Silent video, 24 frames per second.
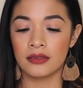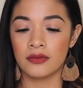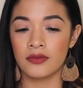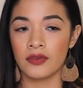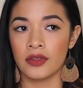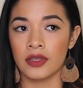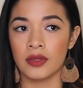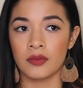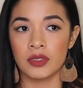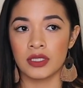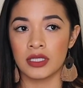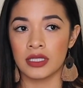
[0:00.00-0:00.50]

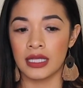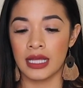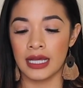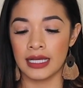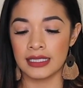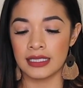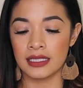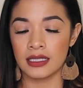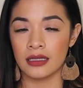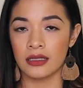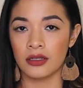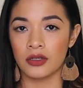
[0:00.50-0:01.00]
for them to
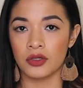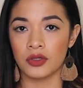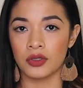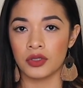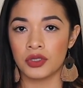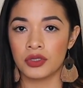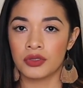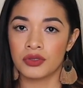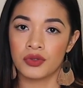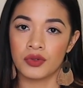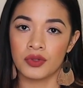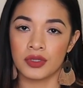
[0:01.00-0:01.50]
last a little
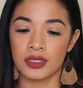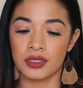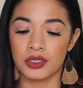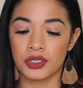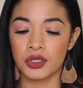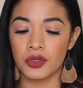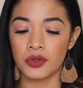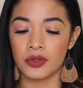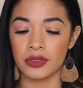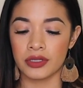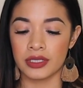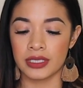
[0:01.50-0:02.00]

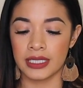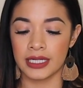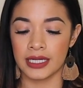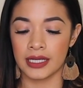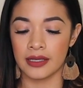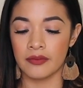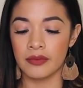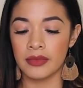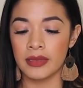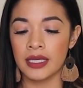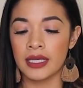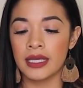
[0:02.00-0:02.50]
shorter
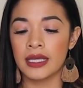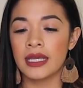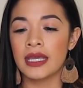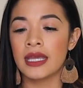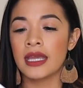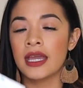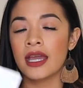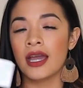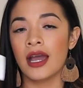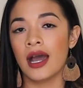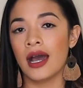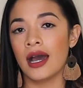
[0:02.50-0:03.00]
time.
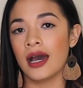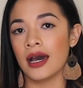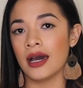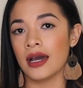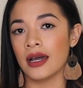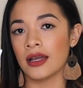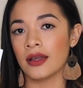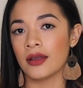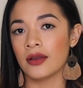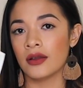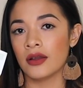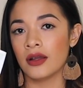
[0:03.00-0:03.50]

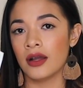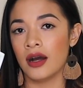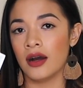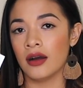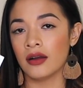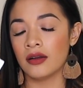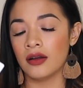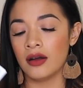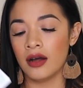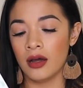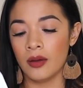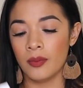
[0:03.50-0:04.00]

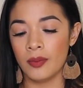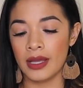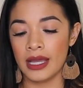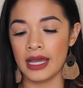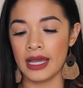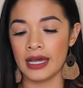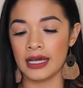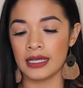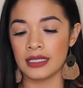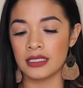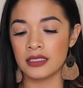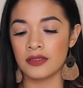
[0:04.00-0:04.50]
Alcohol
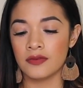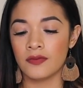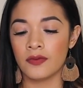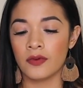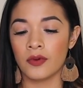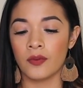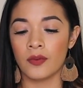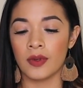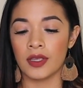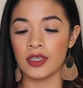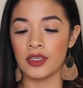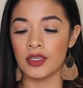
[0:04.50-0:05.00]
pads
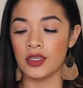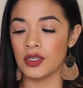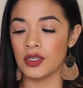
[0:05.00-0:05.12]
for when